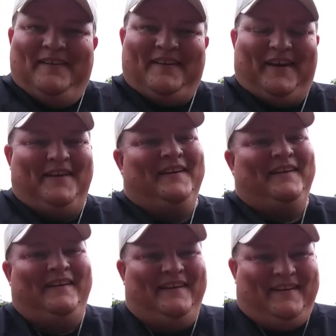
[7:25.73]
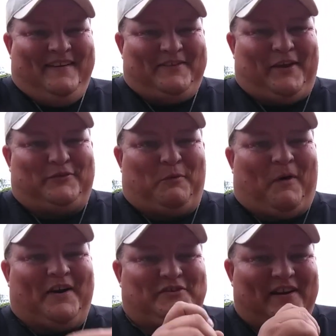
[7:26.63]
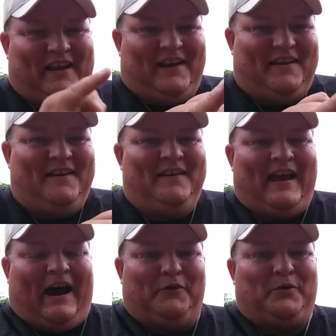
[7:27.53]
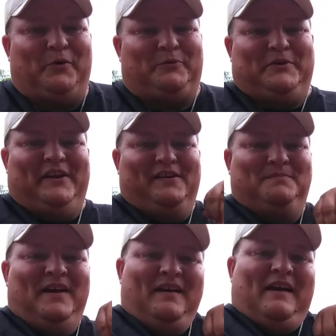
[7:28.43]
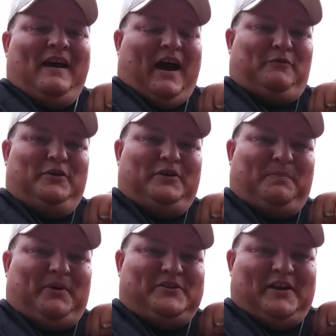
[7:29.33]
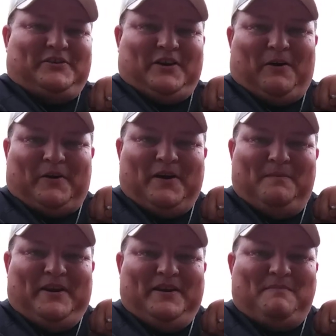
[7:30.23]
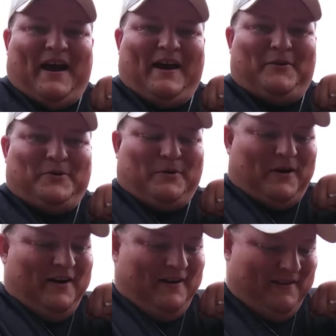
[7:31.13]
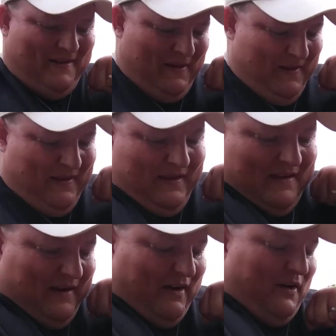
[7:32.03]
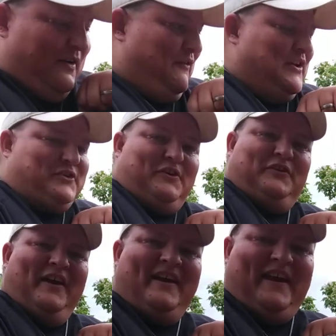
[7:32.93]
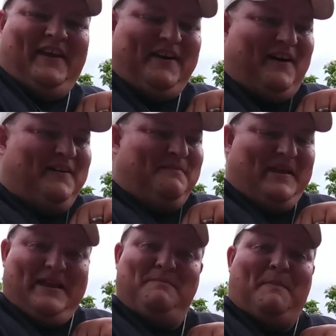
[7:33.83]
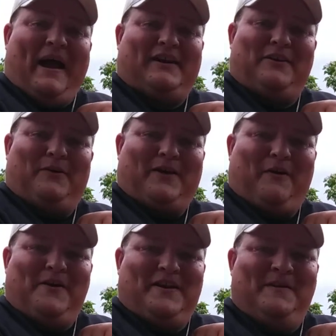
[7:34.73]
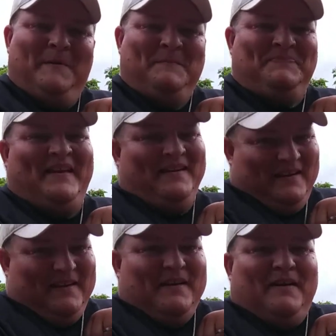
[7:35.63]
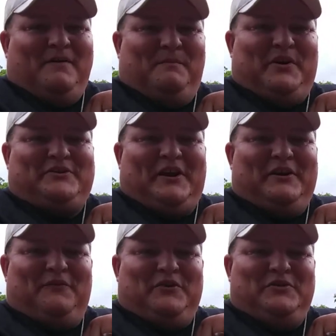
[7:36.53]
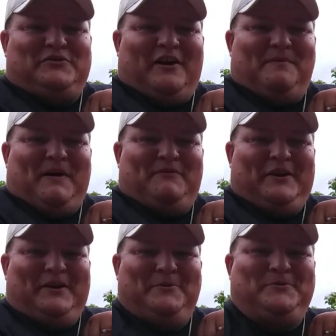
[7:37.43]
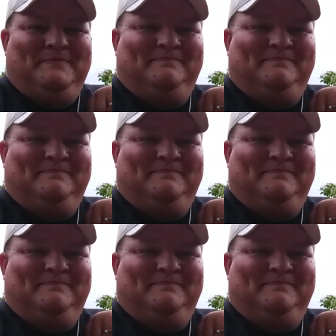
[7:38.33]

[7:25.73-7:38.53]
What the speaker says: Hey, thanks for watching again, Outdoors with Tim. I really appreciate y'all coming in my outdoor adventures and in my backyard gardening. Appreciate it if you'd share my videos.